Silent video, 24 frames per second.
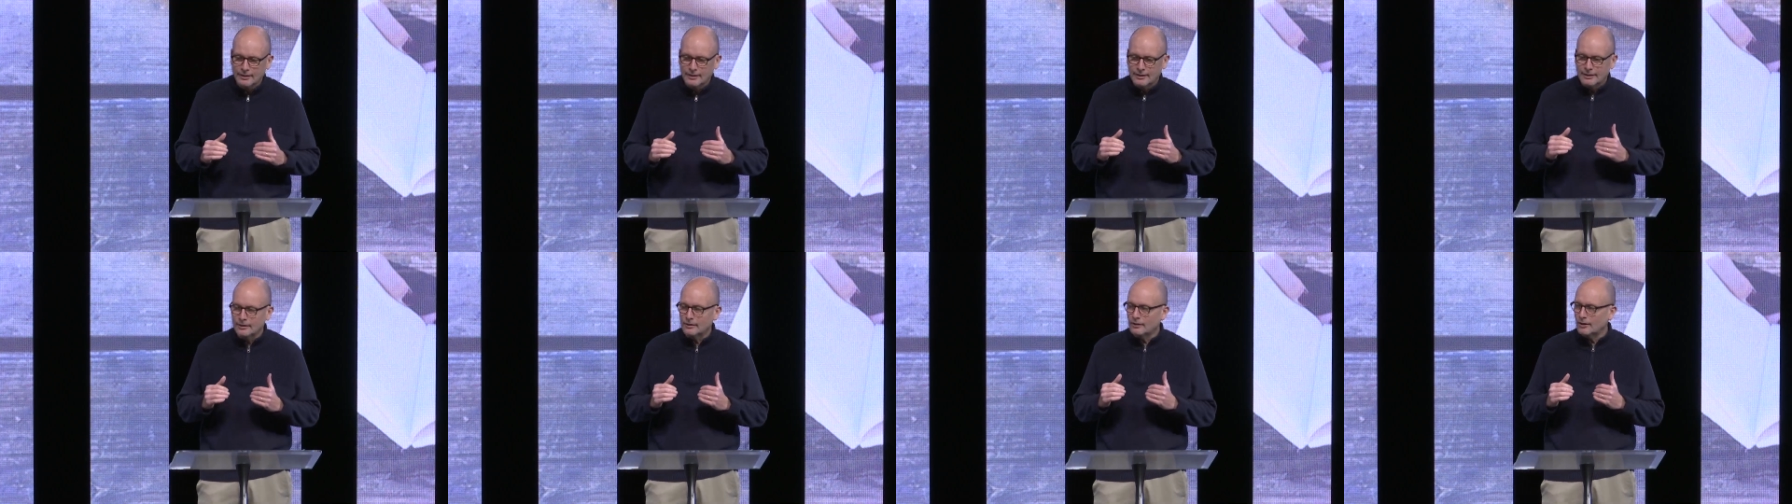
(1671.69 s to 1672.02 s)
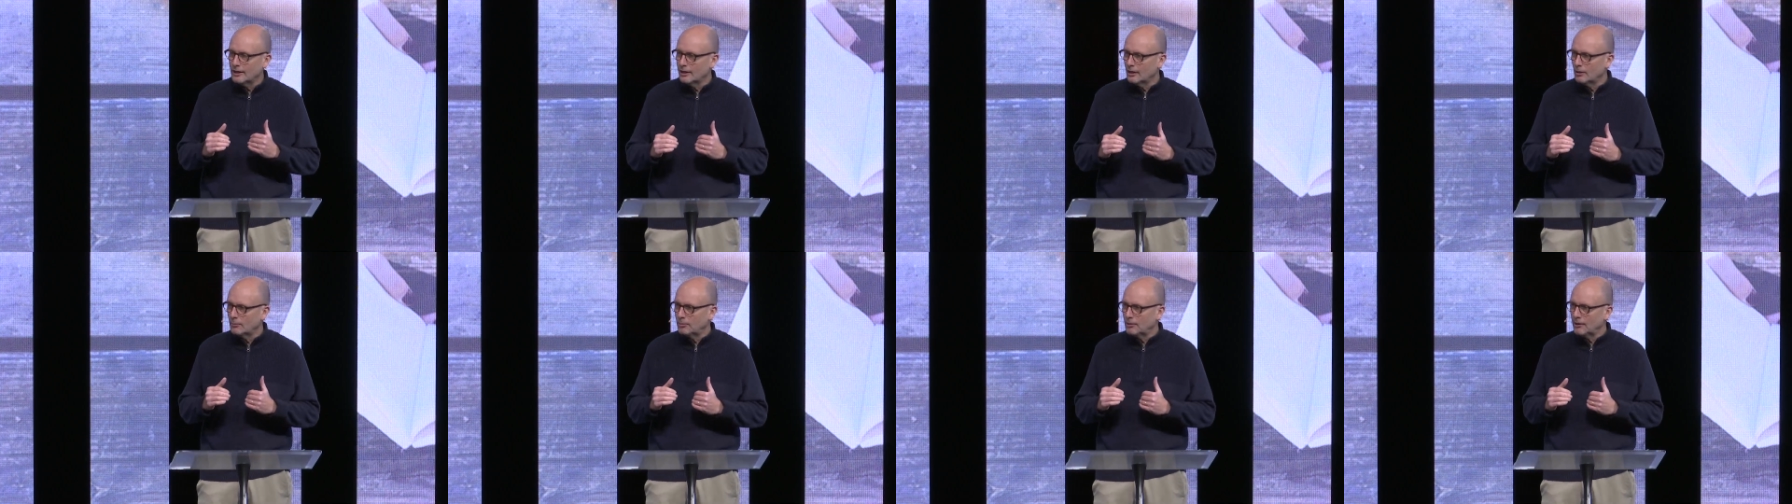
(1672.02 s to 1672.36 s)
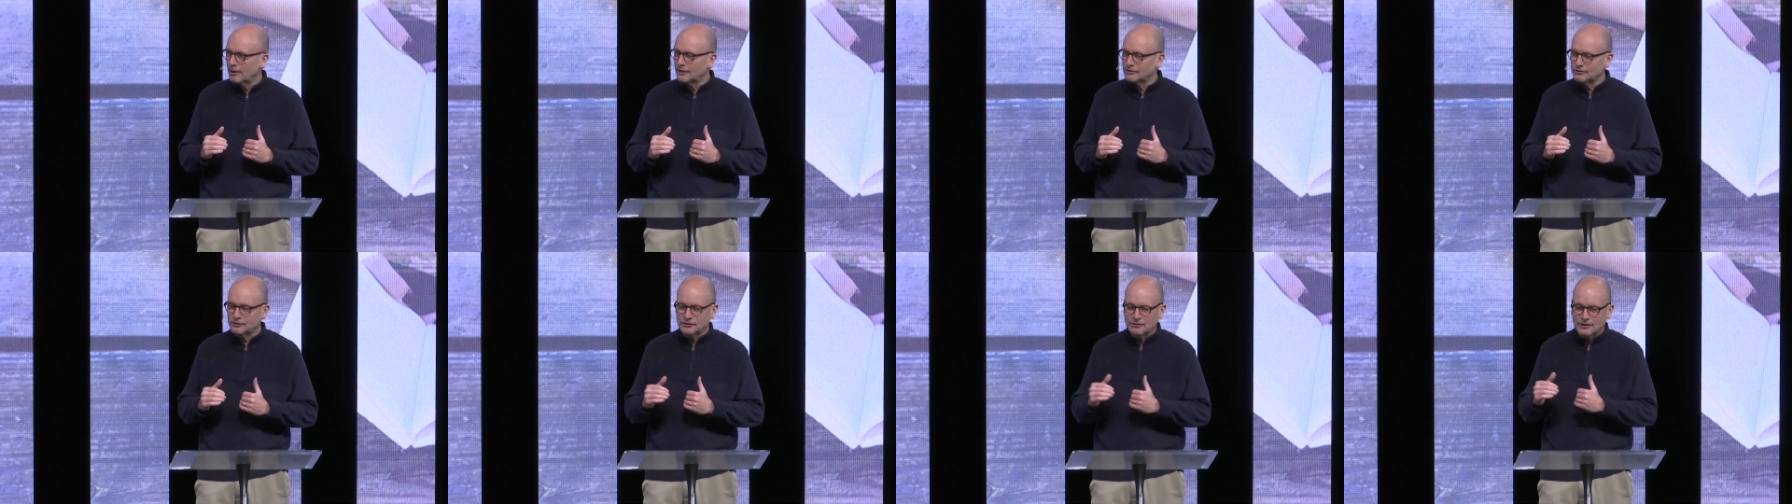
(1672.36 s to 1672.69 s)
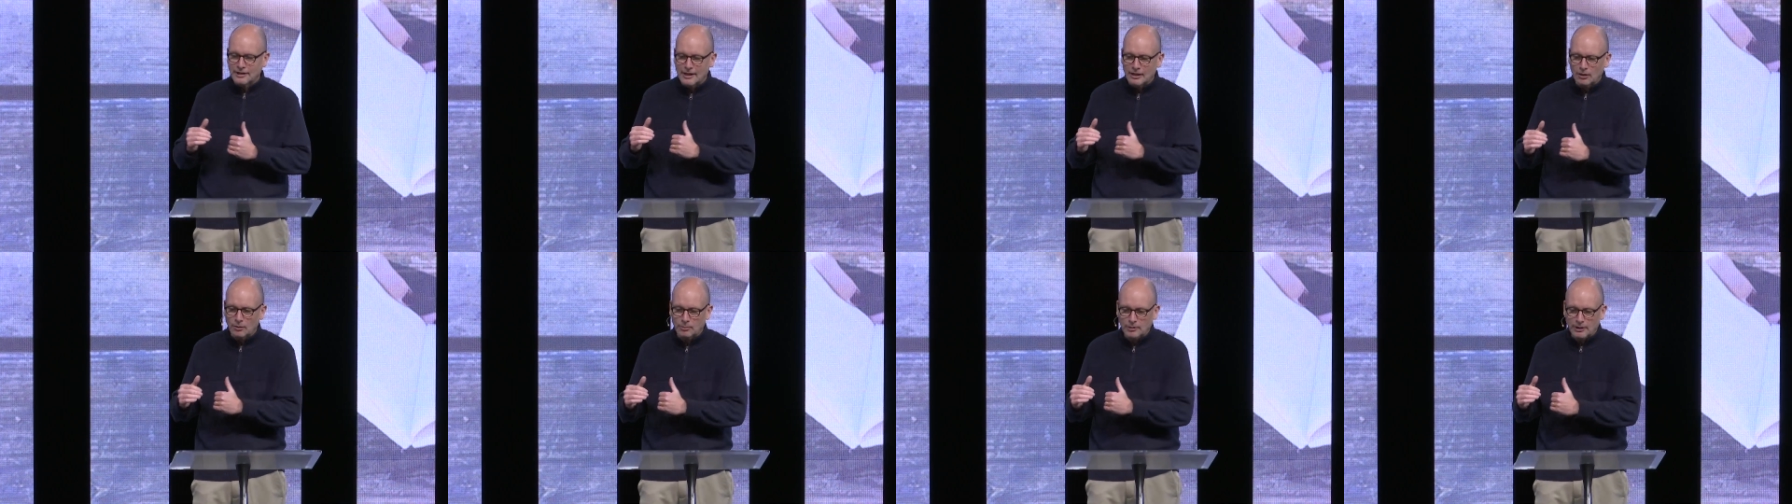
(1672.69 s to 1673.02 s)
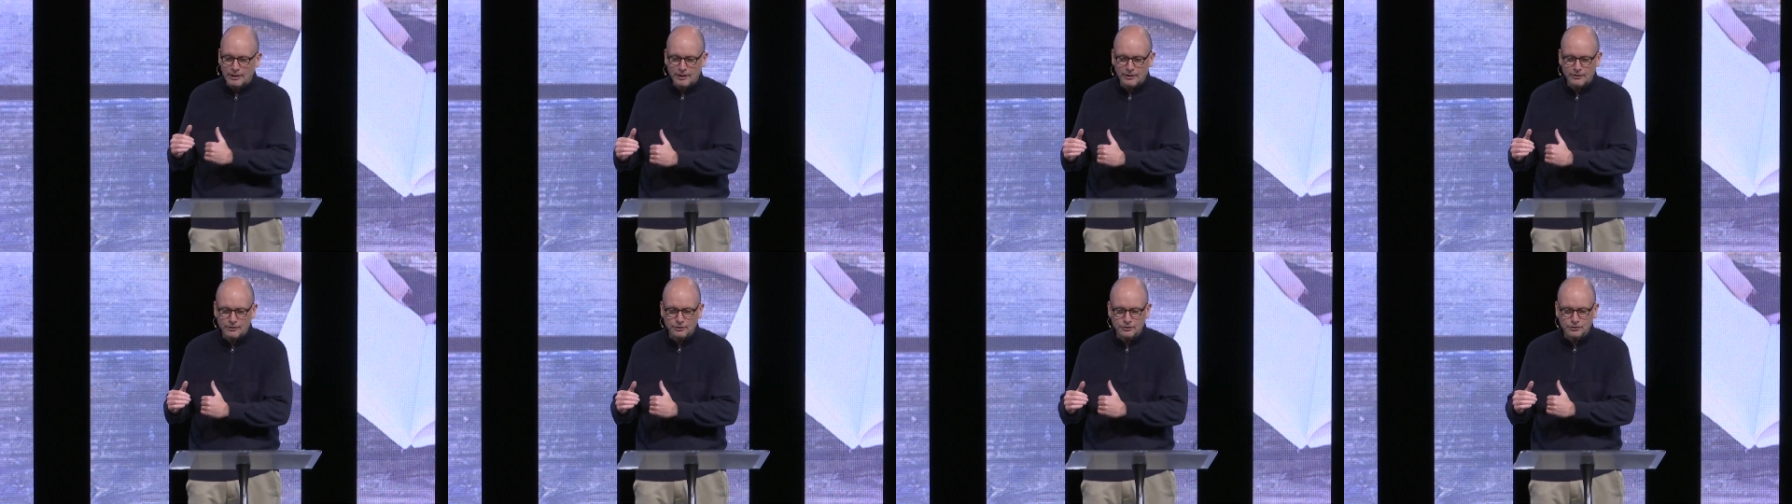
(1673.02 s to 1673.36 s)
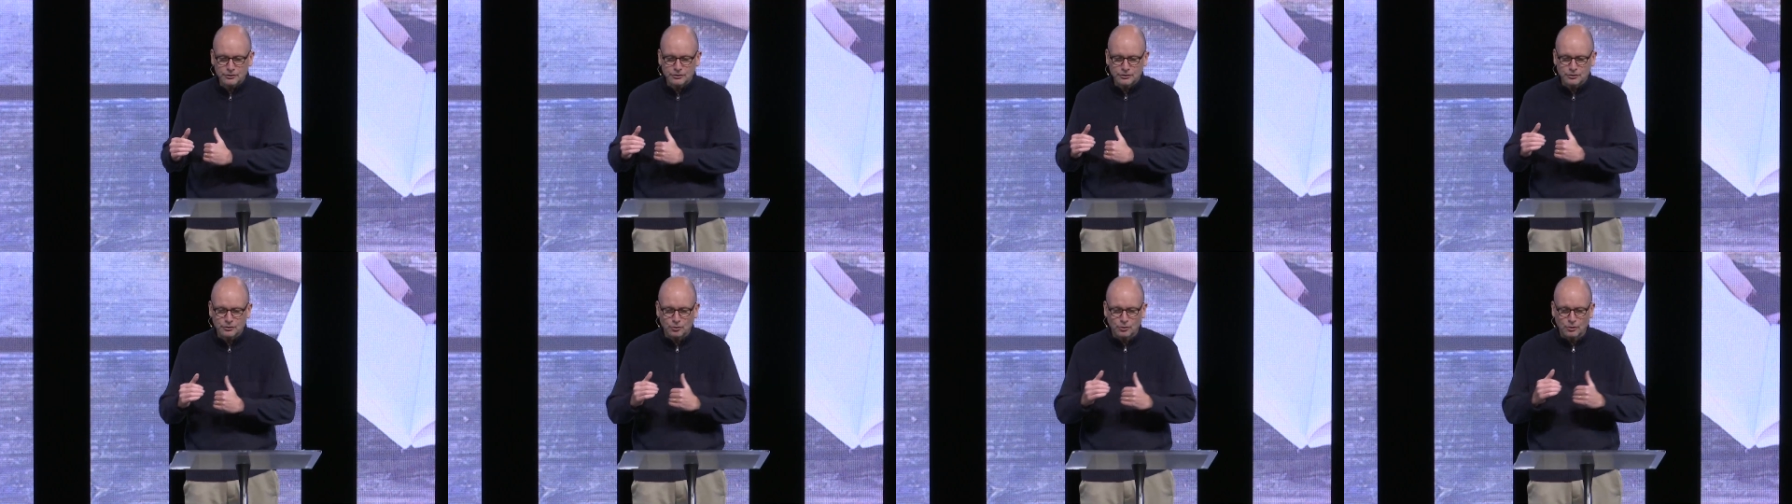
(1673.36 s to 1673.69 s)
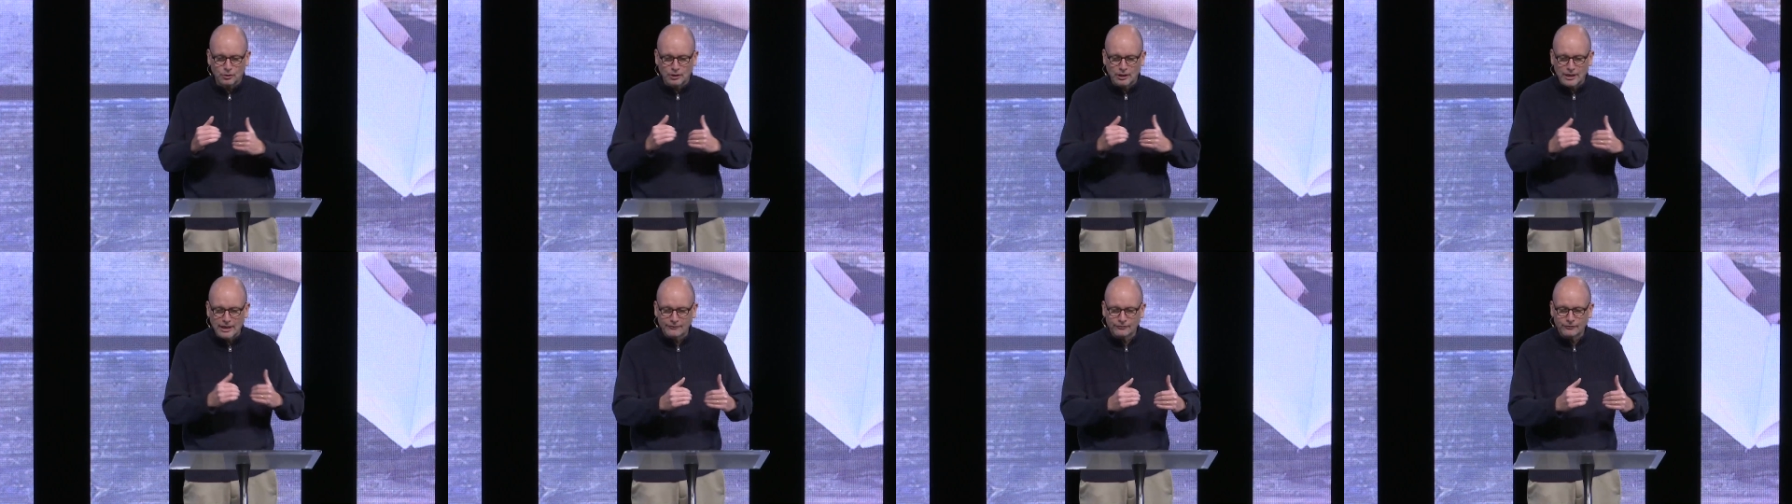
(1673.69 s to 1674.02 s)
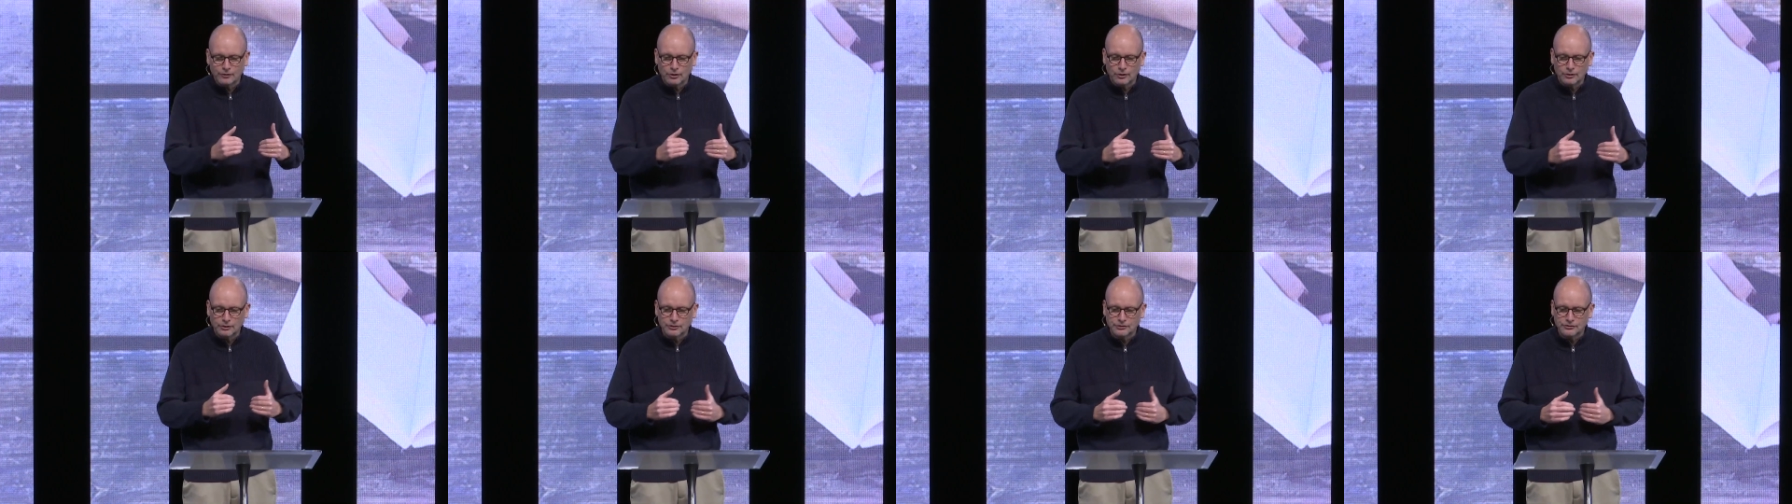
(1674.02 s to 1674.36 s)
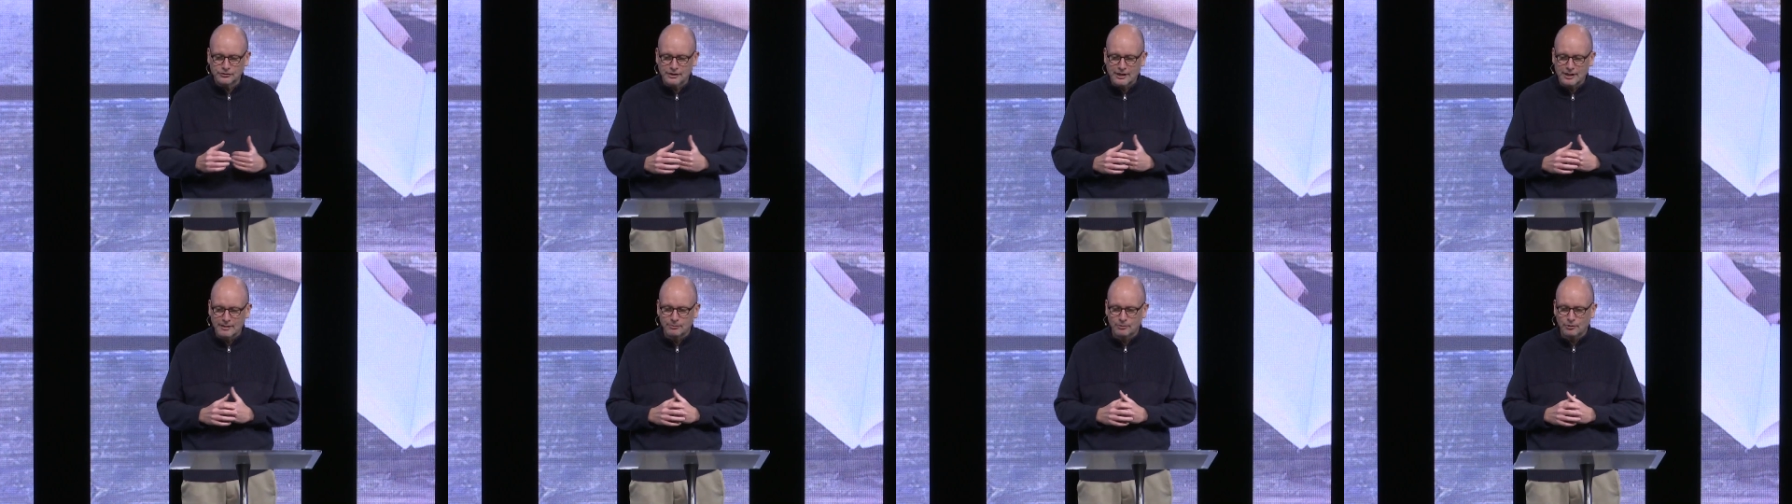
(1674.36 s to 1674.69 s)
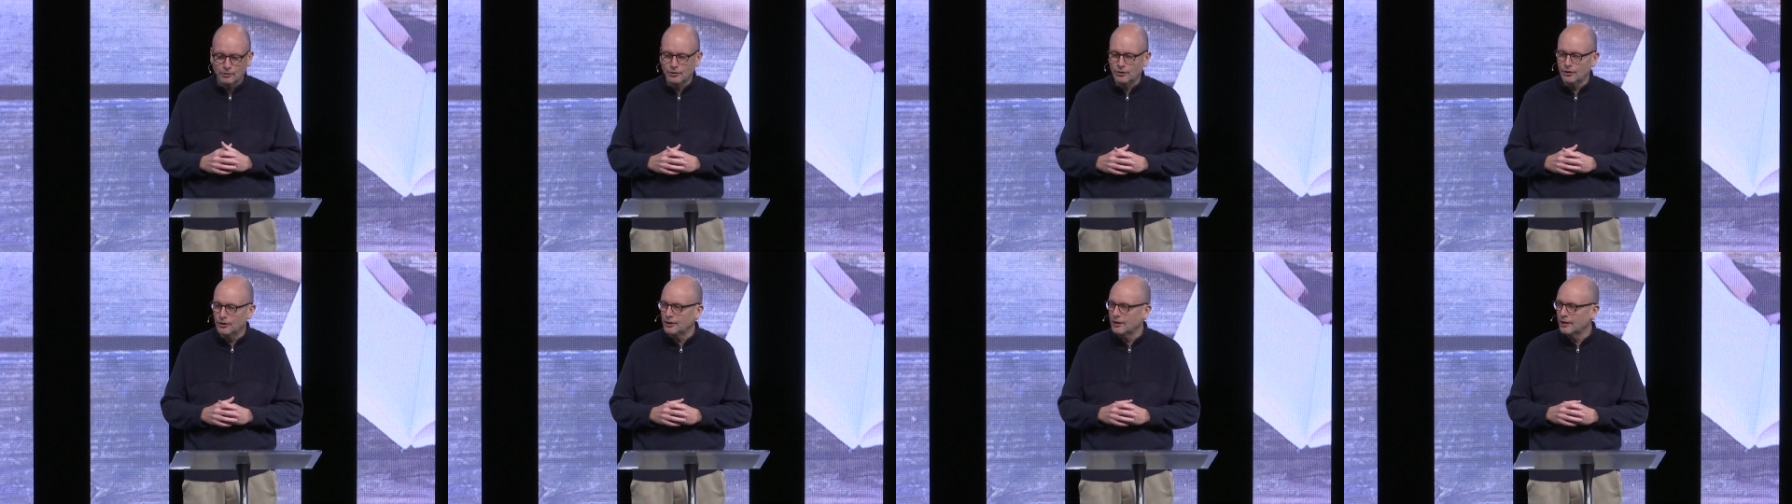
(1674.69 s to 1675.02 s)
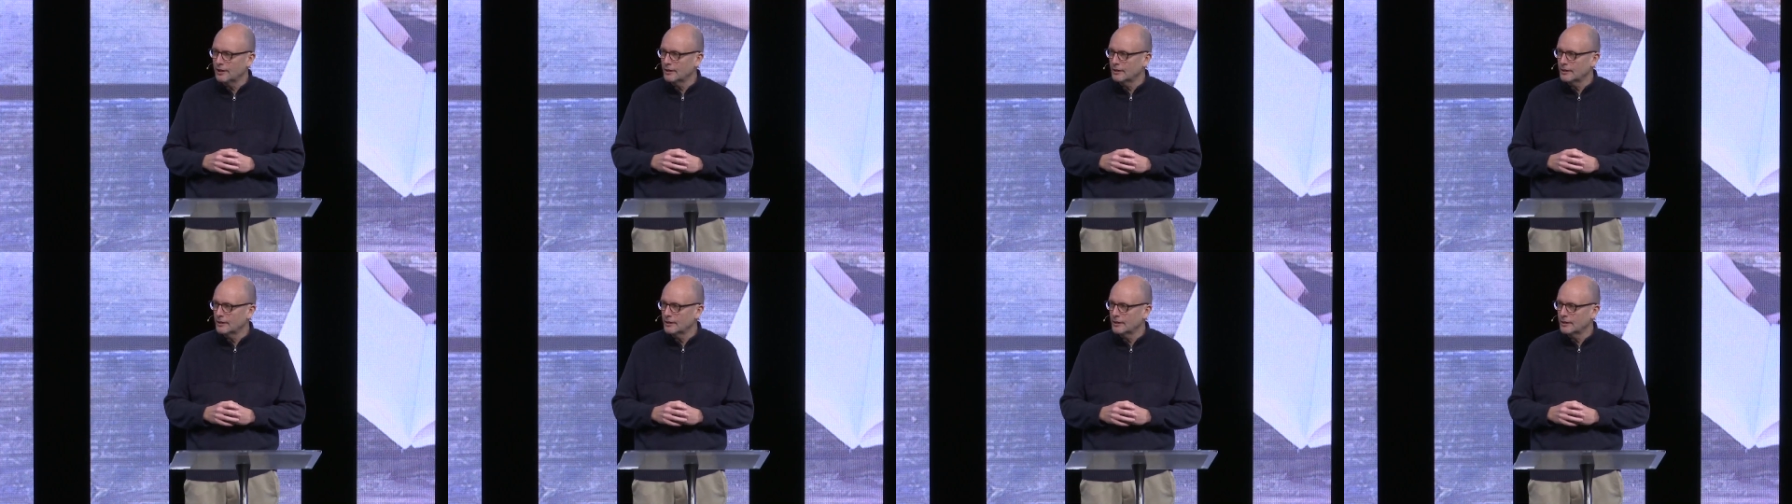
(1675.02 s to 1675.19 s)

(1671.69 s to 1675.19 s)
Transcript: it'll help us help others toward lifelong disciplehood.